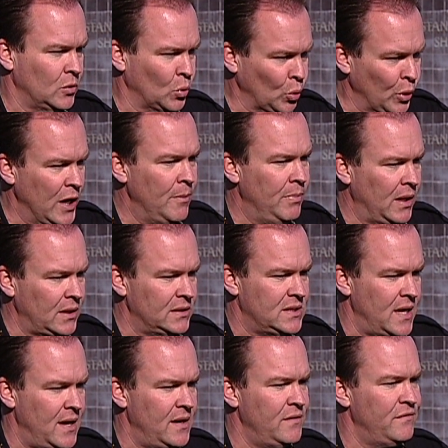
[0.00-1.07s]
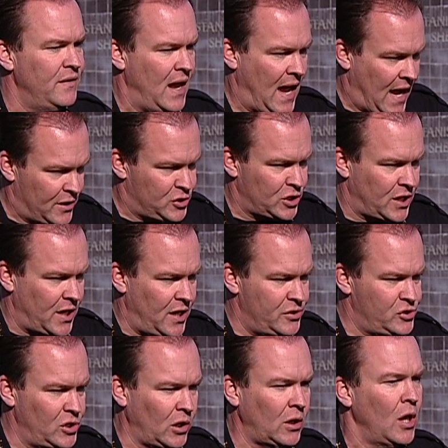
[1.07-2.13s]
rehabilitative,
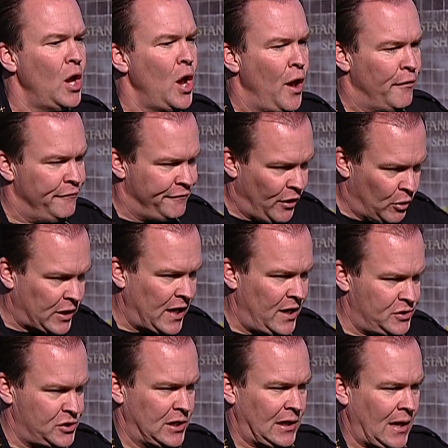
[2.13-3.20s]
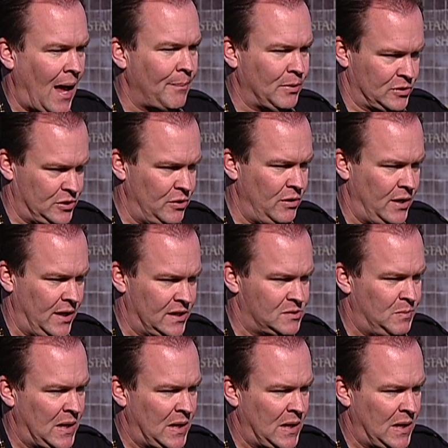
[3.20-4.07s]
educational, vocational opportunities.